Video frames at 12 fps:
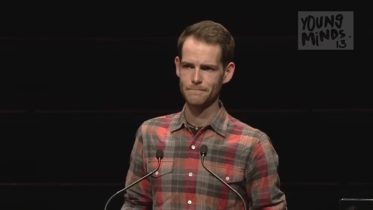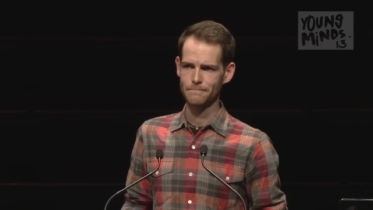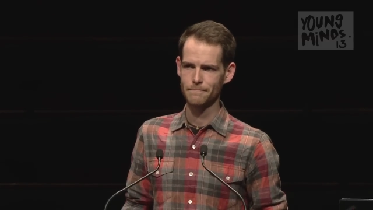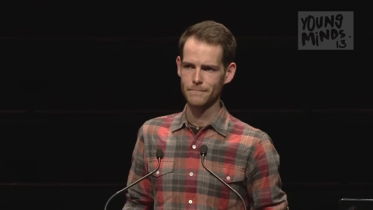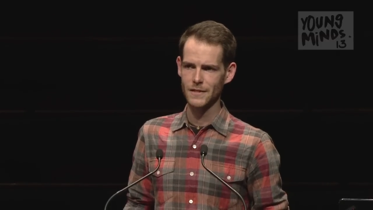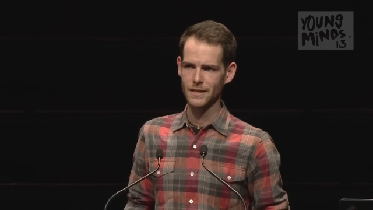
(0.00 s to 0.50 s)

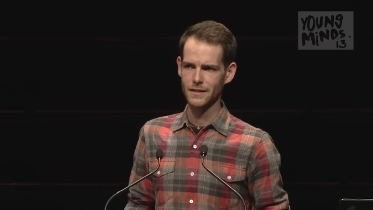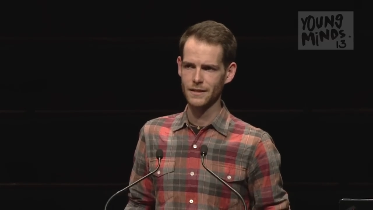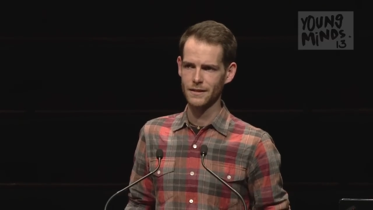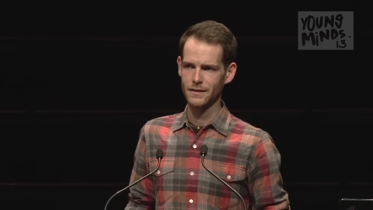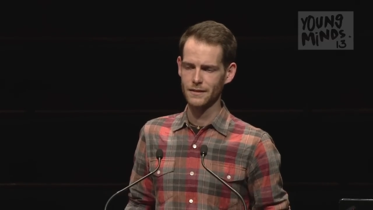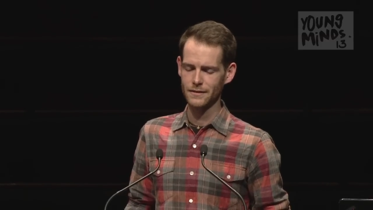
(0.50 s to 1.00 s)

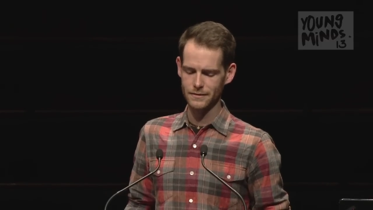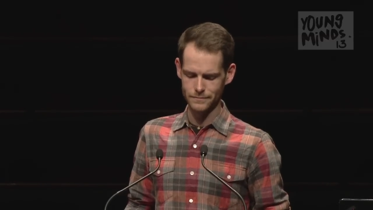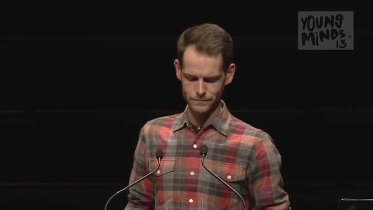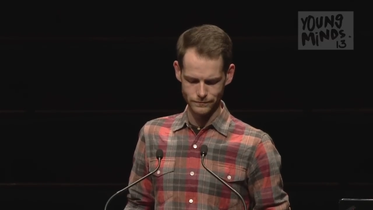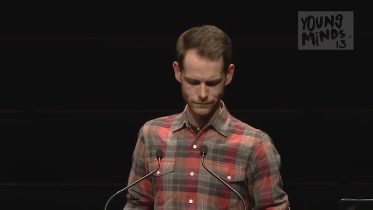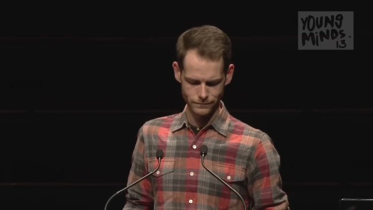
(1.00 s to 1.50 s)

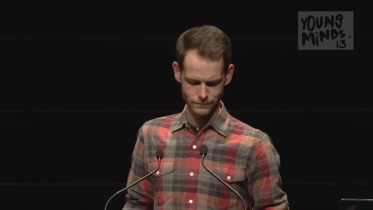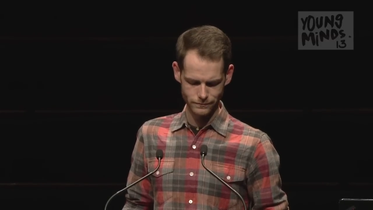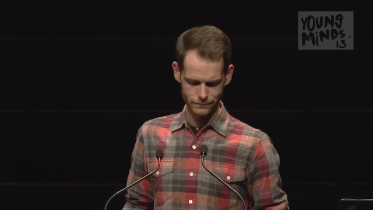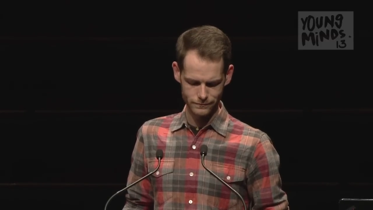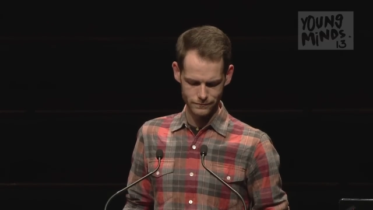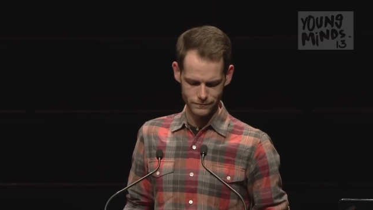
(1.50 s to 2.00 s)

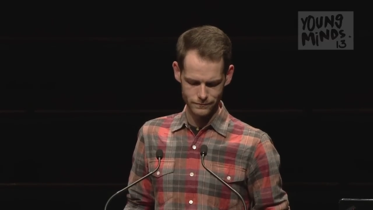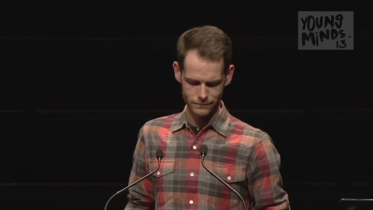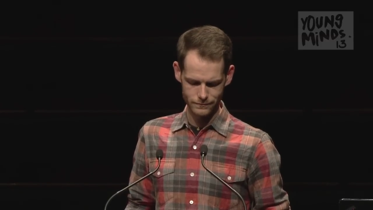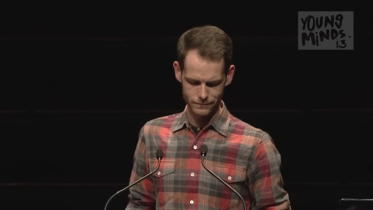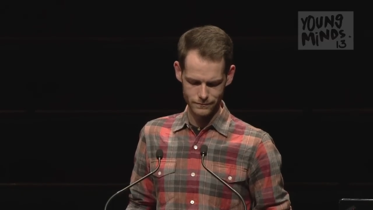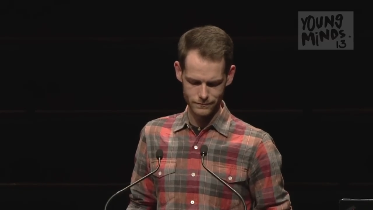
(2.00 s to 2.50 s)

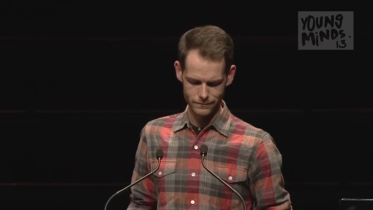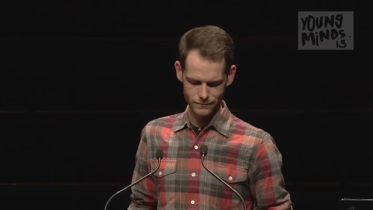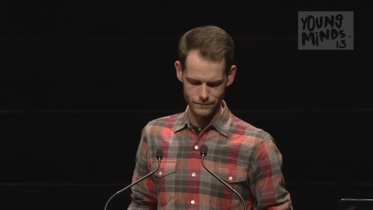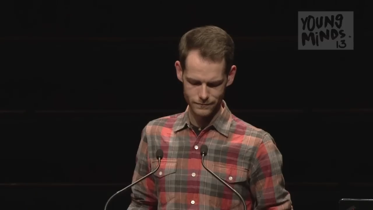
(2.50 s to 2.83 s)
No one is speaking in this clip.